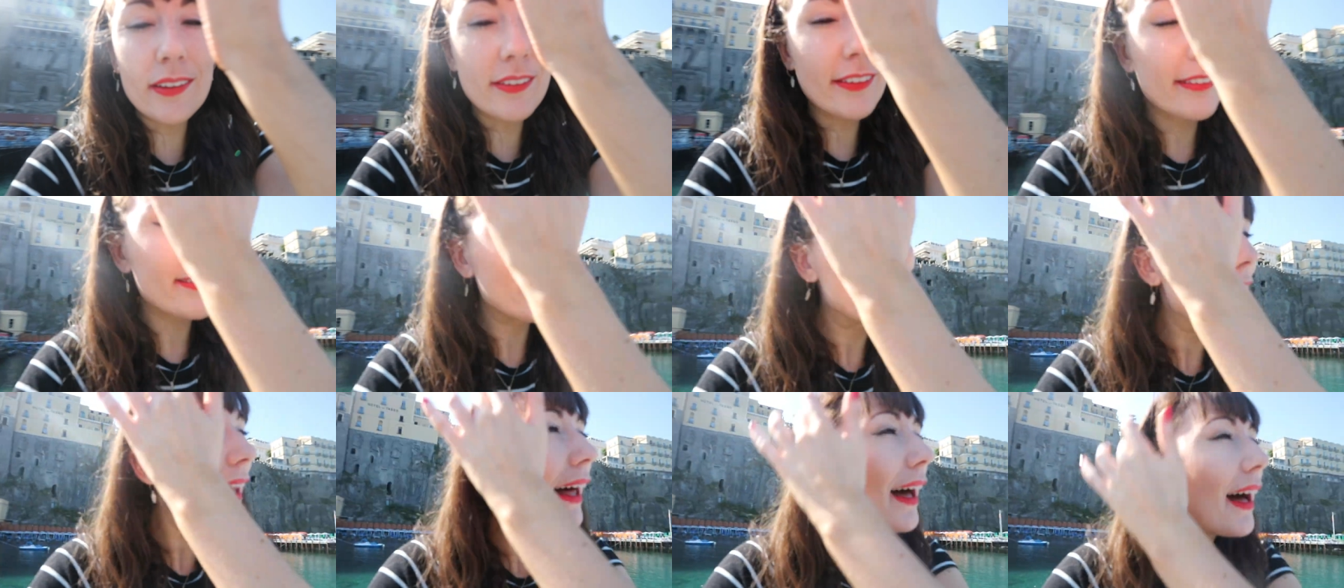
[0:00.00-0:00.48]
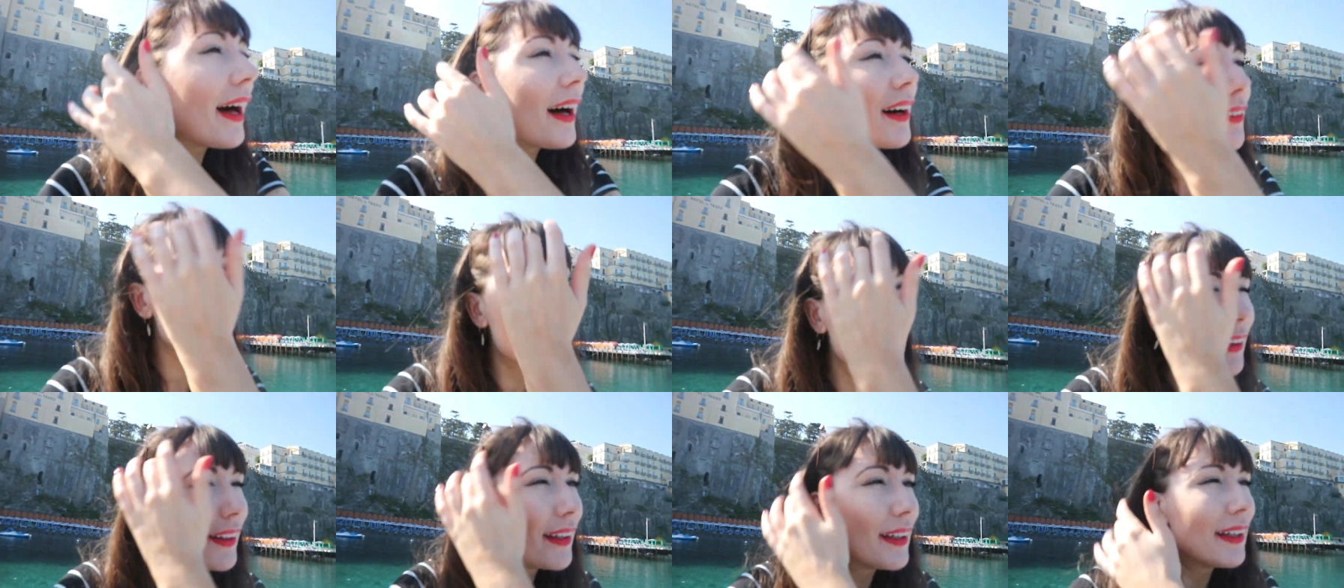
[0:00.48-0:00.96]
I just
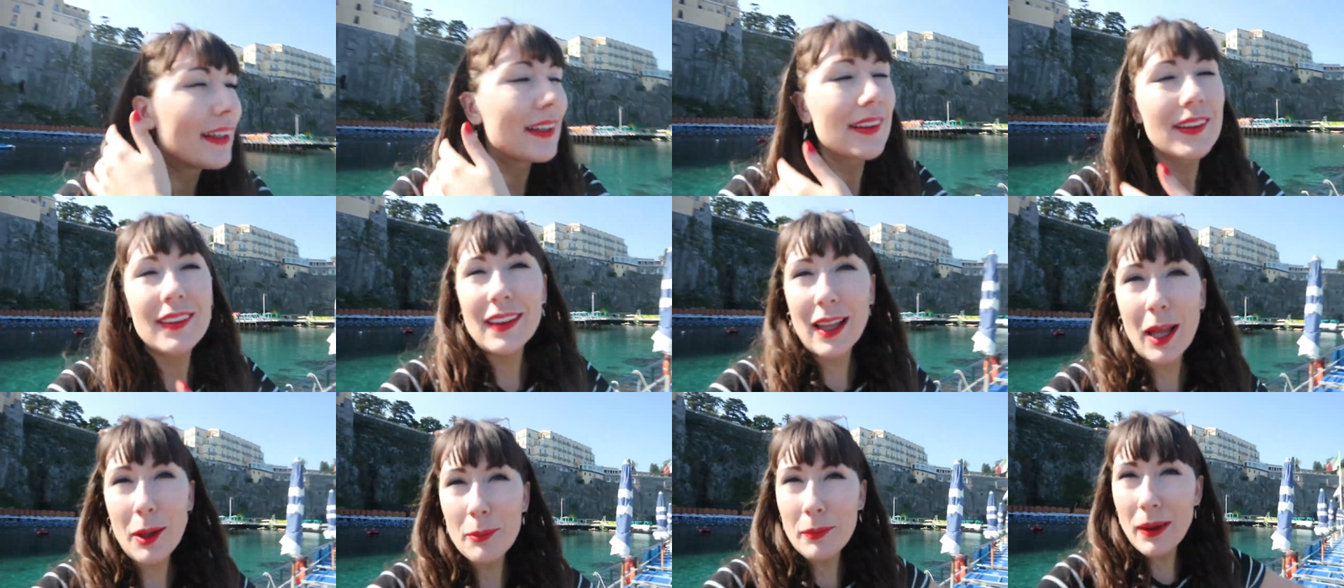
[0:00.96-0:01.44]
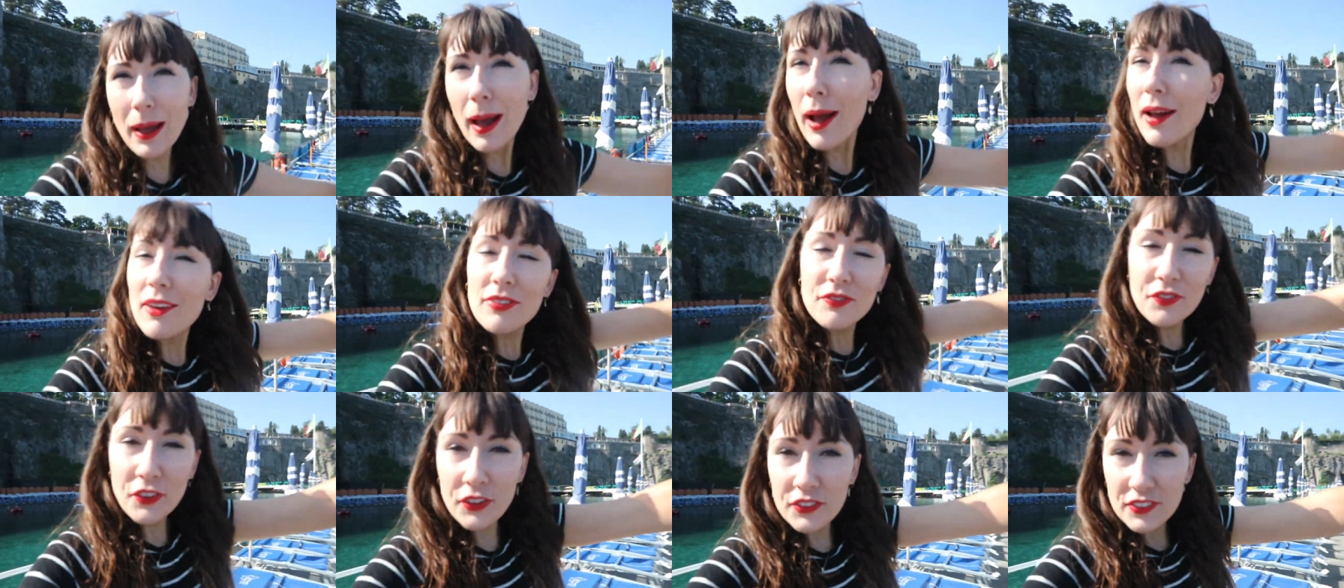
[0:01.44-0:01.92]
love some
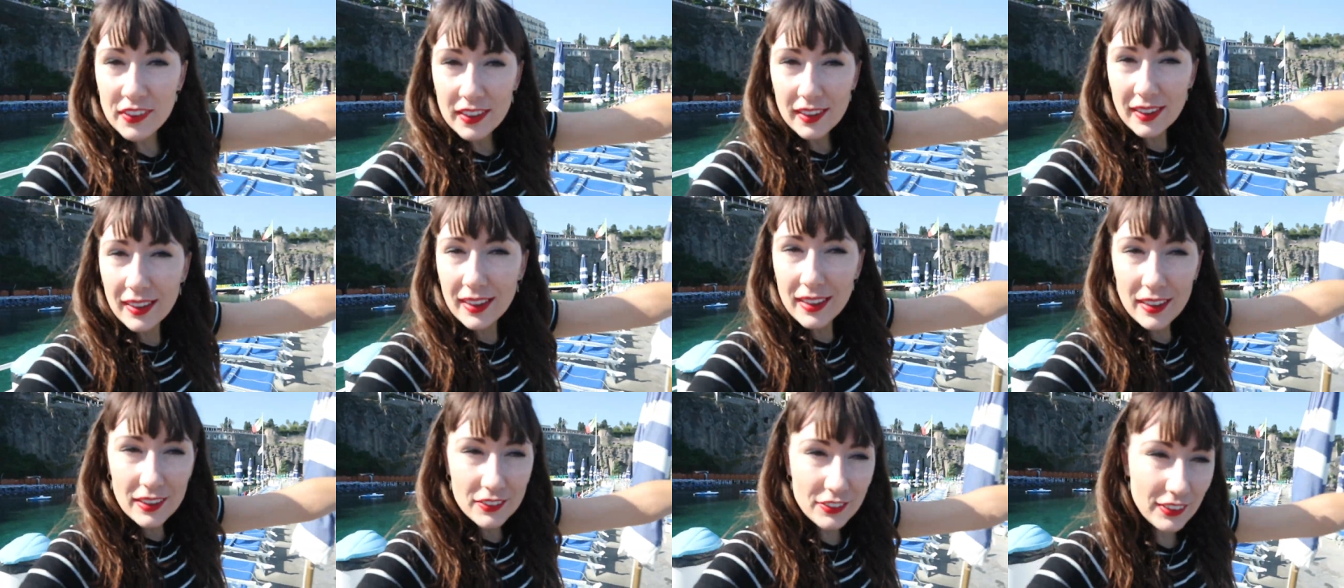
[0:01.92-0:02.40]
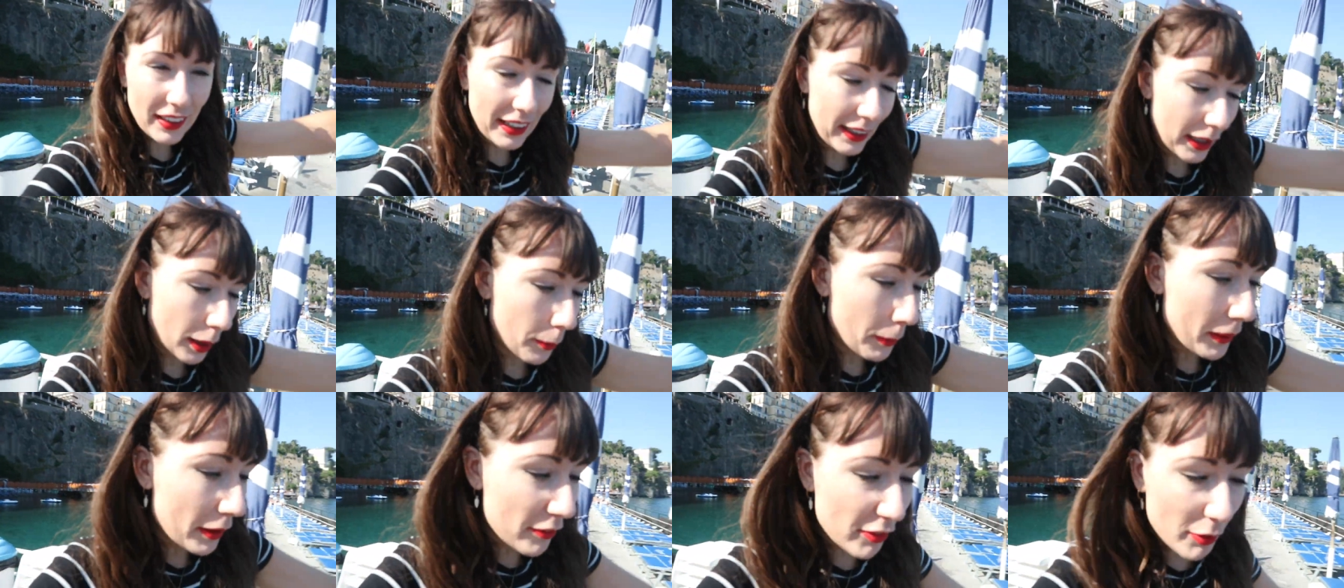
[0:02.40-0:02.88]
footage, like
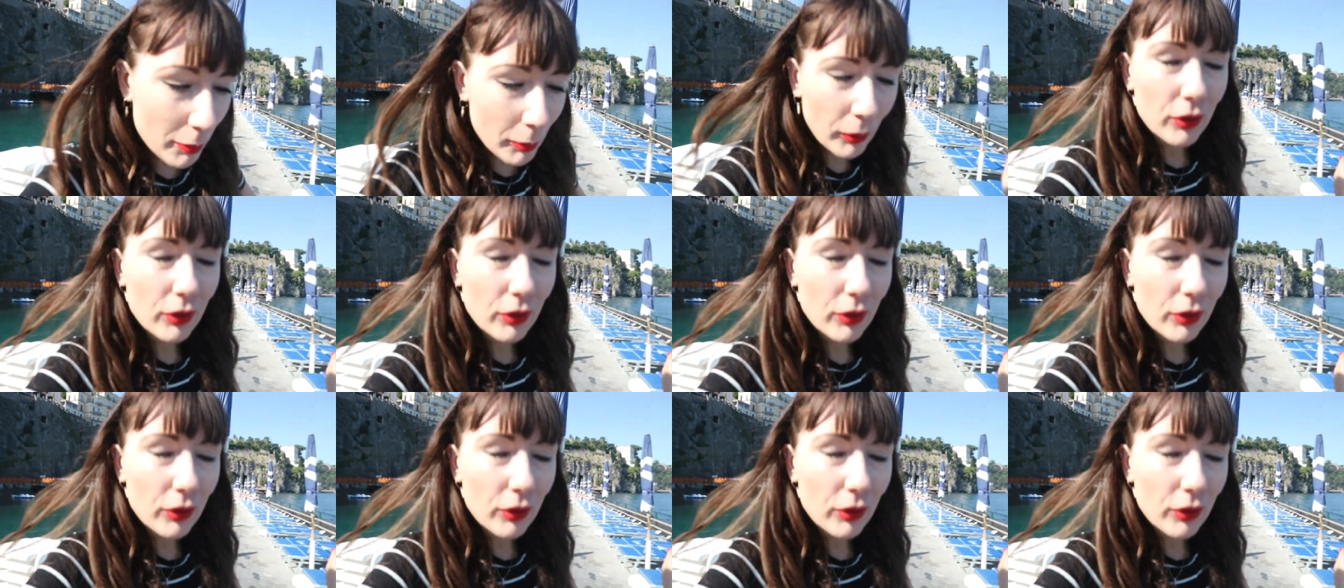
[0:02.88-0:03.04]
a bit of a